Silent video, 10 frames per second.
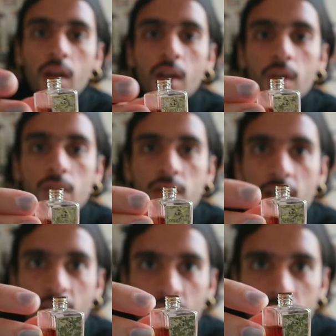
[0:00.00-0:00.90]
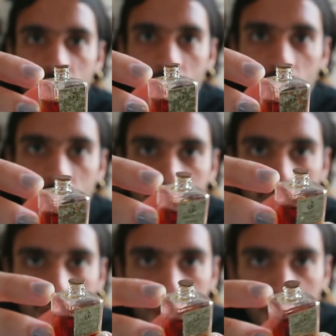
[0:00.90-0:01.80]
Looks like
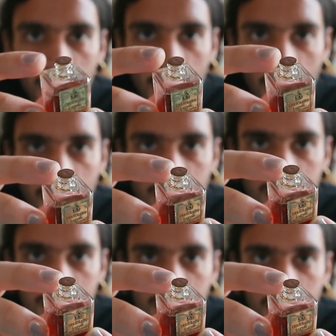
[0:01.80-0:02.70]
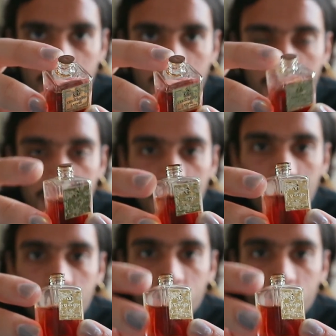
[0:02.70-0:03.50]
it has the